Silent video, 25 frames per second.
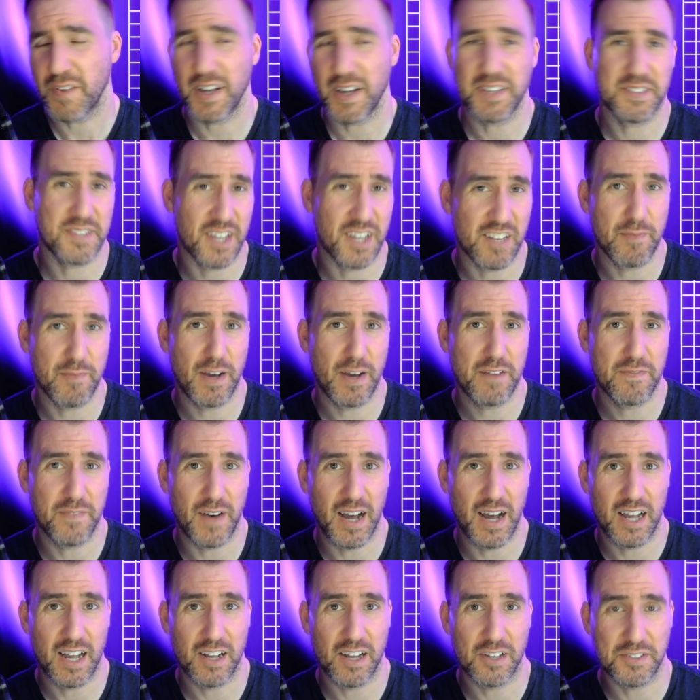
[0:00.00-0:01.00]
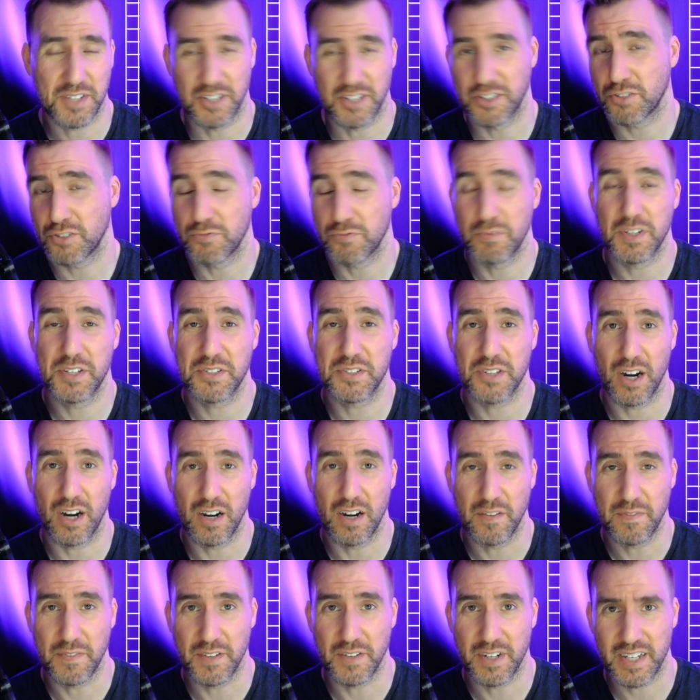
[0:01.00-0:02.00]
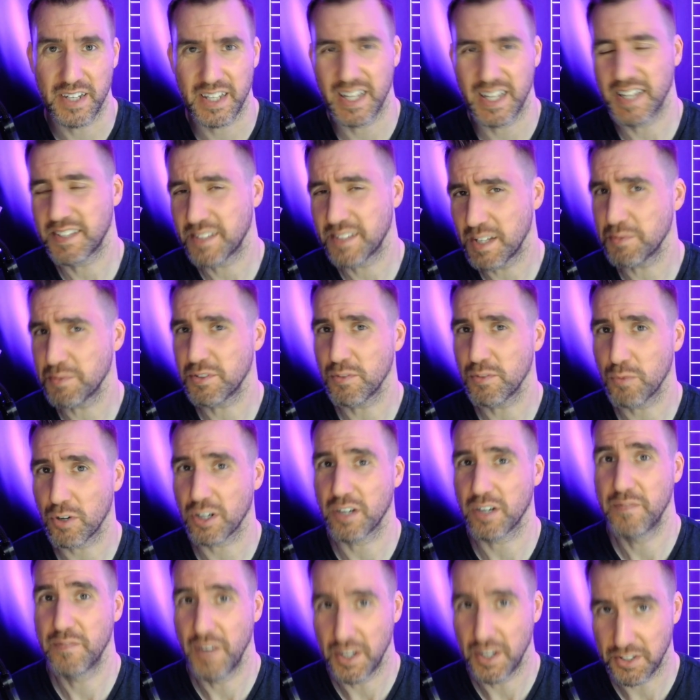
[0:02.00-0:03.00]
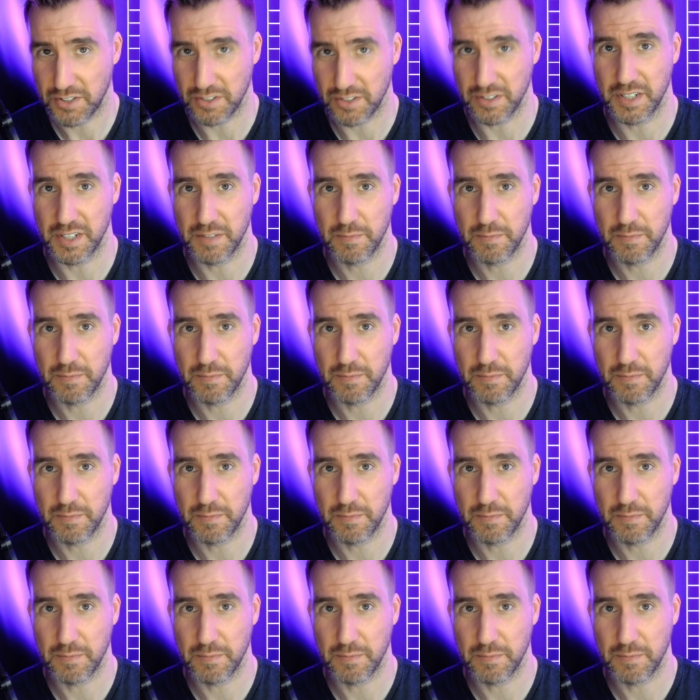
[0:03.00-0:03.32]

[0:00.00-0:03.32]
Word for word: save my files and just restart Affinity, it seems to work eventually.